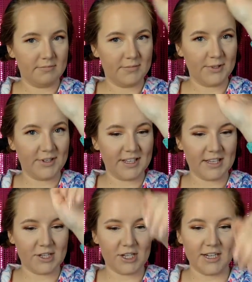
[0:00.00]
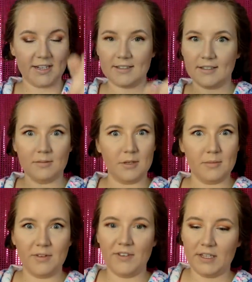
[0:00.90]
Look at that shine. It's gonna be on
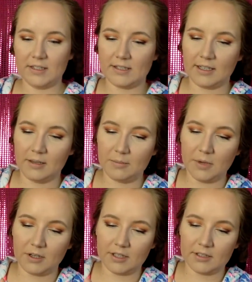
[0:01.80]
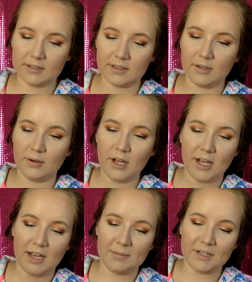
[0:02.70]
my face. It's like a mirror. So
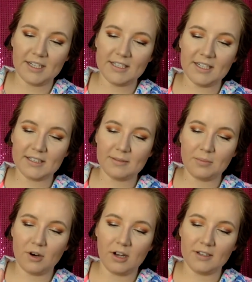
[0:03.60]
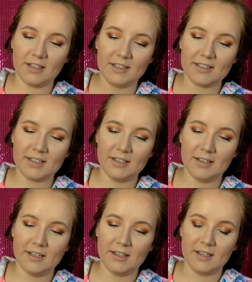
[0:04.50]
I'm gonna take some product,
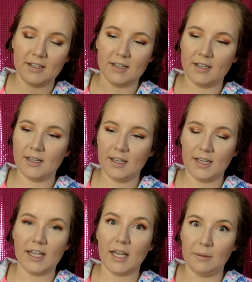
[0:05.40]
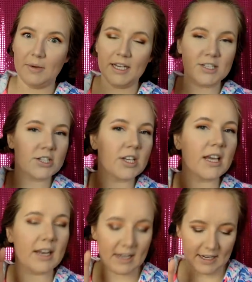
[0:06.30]
a little much,
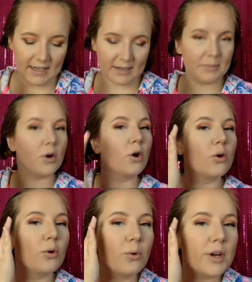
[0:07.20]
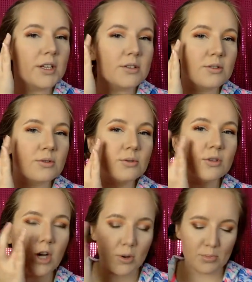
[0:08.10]
and I am going to
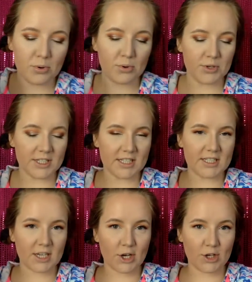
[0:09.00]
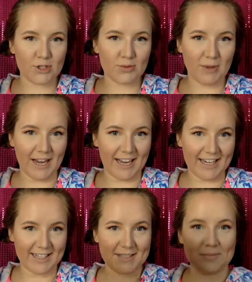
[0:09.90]
put it onto my
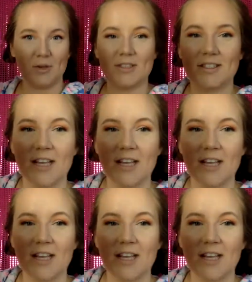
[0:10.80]
highlighting spots.